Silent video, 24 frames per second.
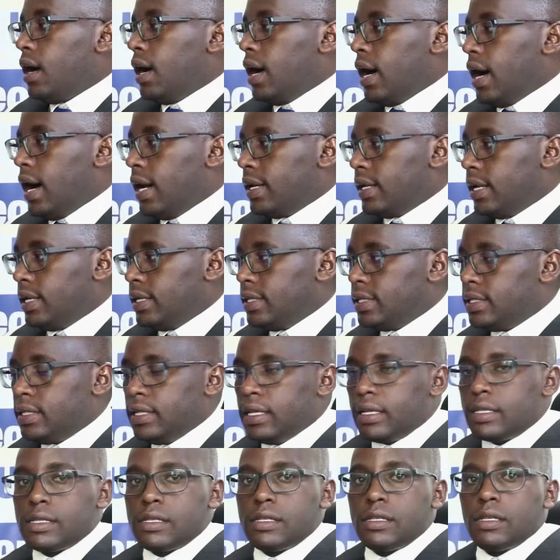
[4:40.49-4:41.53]

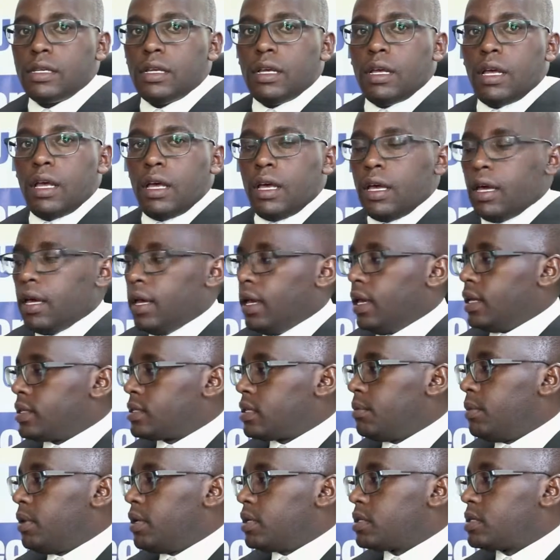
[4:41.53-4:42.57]
analytics,
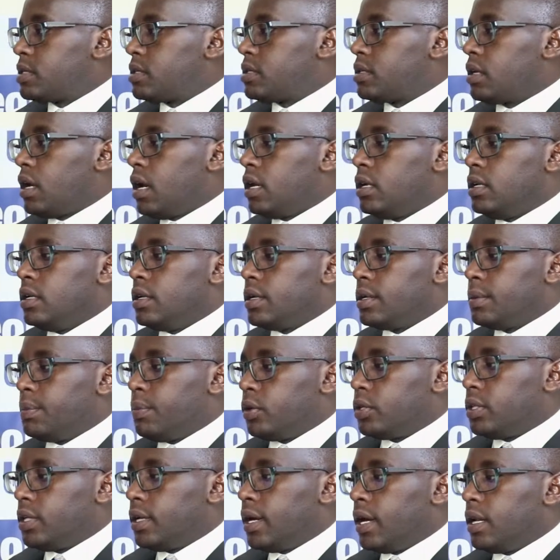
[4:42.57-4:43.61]
SMS, and
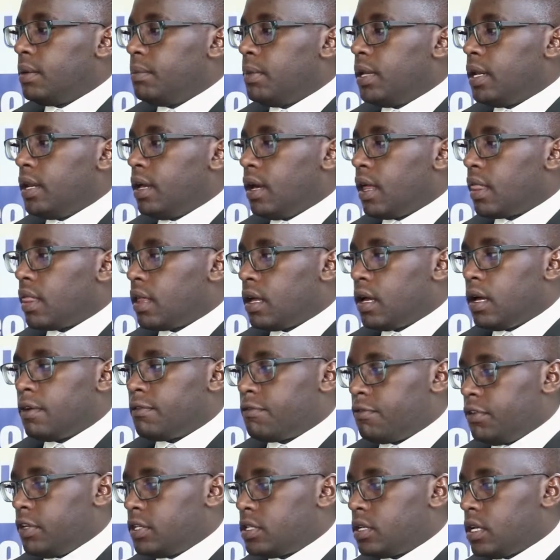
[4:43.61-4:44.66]
reporting, and many other
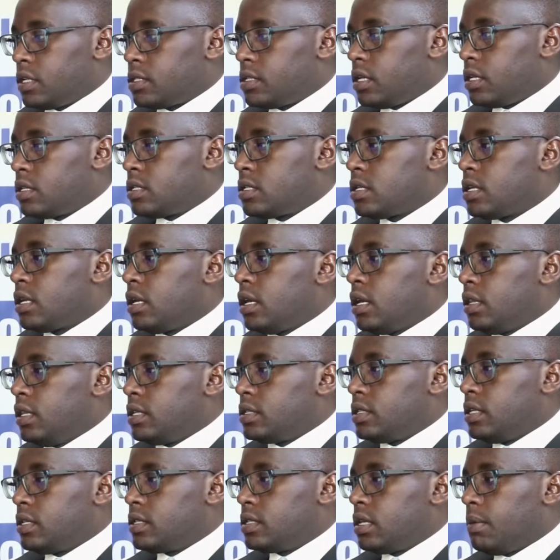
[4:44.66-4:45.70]
features that the
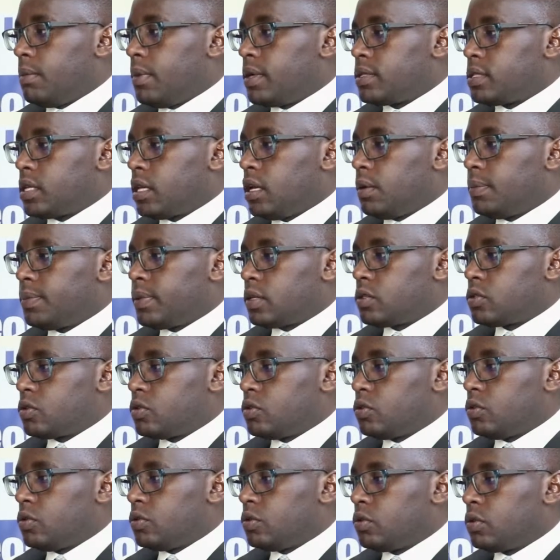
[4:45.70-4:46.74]
system has helped us
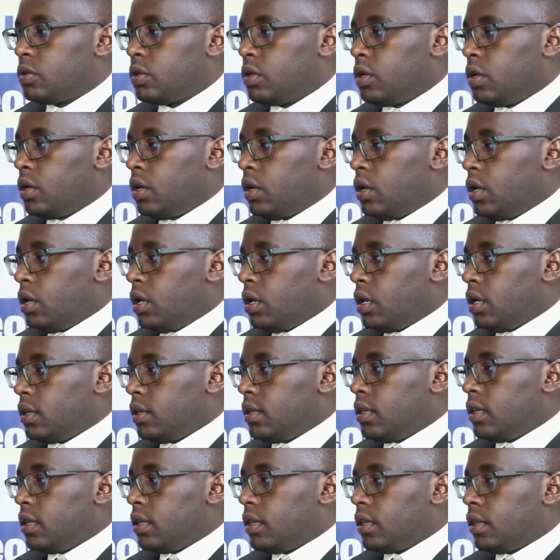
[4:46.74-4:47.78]

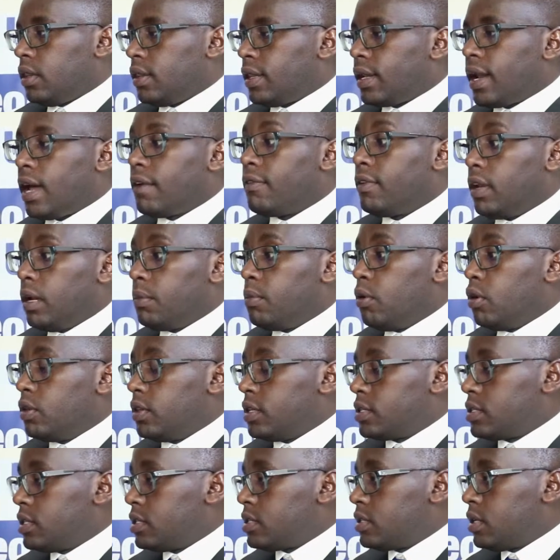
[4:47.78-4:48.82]
that are available on the
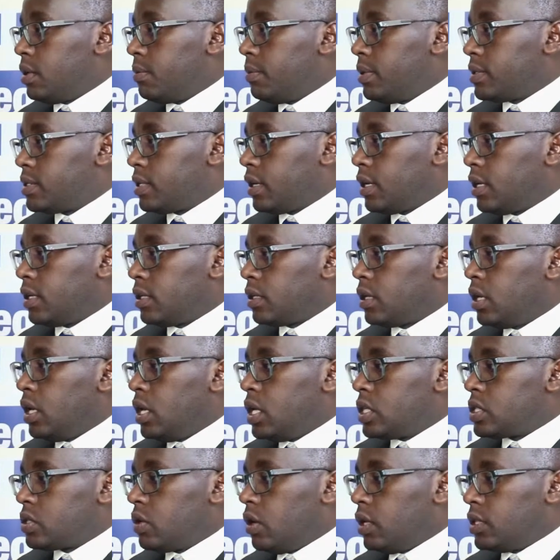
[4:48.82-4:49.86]
system basically.
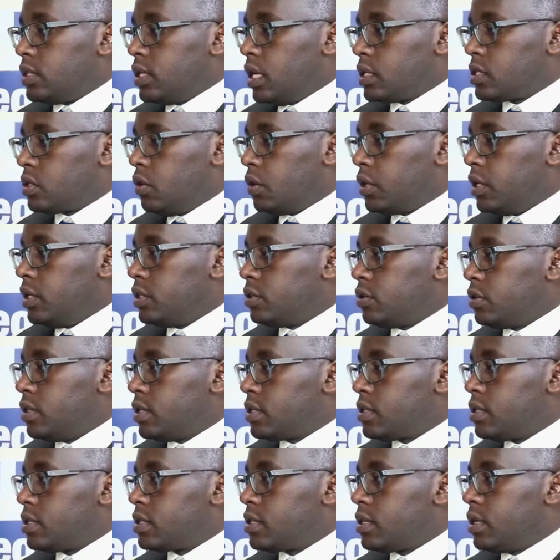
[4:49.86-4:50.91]
So I'll just log into the
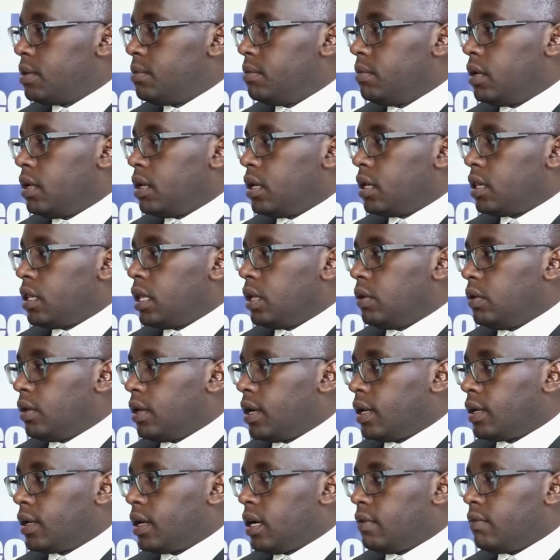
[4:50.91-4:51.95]
system, then we
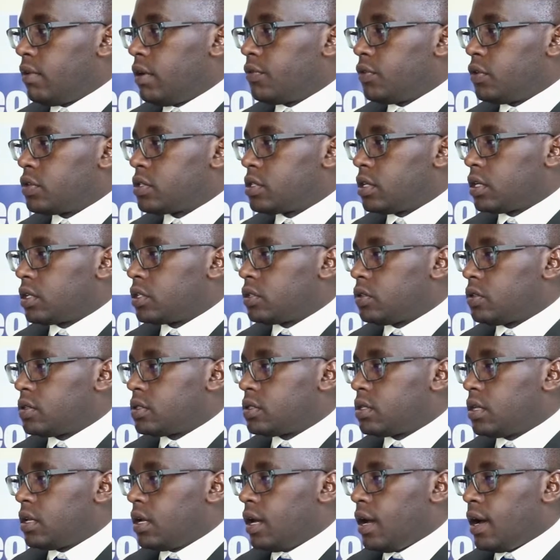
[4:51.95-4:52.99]
can cover a few sections
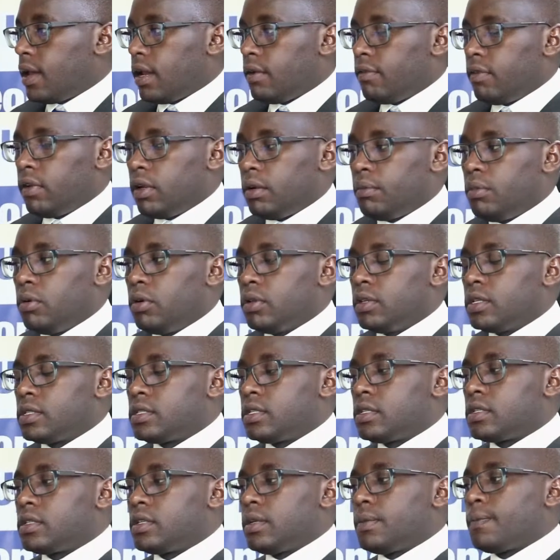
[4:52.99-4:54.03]
that are available on the
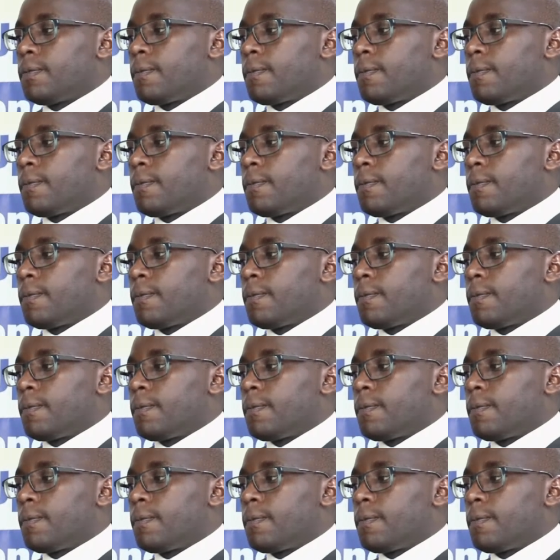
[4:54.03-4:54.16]
system.